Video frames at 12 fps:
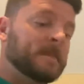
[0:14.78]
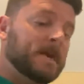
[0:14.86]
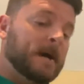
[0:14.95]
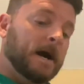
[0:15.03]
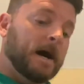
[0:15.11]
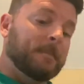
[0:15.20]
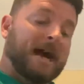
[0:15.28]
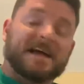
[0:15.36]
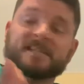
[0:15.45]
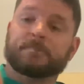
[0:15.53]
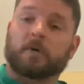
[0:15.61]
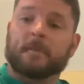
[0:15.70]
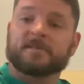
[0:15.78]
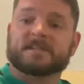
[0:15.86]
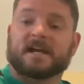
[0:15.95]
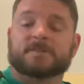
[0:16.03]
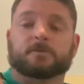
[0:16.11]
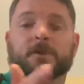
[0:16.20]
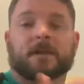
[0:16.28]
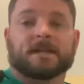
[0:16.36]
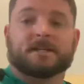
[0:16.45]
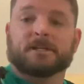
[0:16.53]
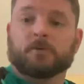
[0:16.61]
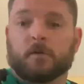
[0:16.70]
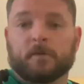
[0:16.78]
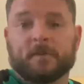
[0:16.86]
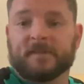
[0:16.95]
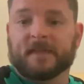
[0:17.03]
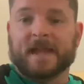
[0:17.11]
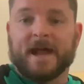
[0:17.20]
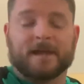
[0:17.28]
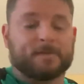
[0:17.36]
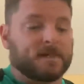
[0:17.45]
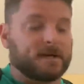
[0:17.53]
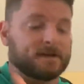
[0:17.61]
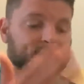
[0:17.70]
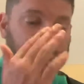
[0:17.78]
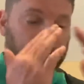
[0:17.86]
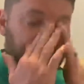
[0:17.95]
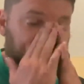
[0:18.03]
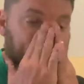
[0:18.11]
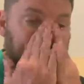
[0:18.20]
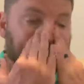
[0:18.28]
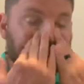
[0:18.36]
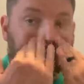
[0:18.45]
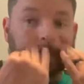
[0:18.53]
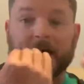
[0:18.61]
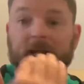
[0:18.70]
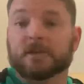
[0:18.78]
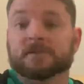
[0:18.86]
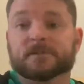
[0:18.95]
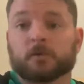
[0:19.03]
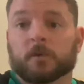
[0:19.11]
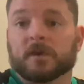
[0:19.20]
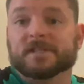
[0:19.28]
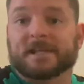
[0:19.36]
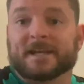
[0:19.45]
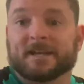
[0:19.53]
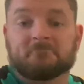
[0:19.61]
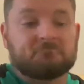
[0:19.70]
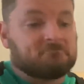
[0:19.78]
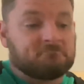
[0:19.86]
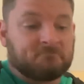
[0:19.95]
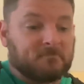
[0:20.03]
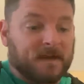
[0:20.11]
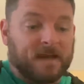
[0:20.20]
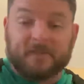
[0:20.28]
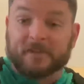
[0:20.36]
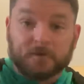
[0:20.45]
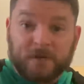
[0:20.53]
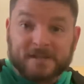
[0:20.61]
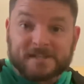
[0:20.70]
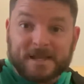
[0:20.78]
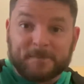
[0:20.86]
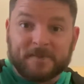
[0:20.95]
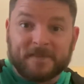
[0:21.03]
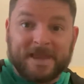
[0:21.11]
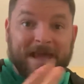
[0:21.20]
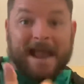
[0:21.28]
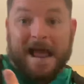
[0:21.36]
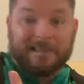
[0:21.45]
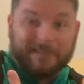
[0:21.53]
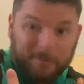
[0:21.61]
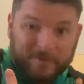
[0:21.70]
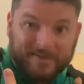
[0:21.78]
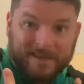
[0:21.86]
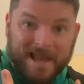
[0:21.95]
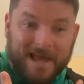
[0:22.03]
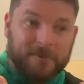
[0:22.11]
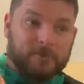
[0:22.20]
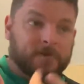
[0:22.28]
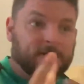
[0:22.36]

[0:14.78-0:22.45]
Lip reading: As promised, guys, we're going to continue on with Pete the Cat because we have got a lot of good stories, and I think you guys like Pete the Cat. I like Pete the Cat.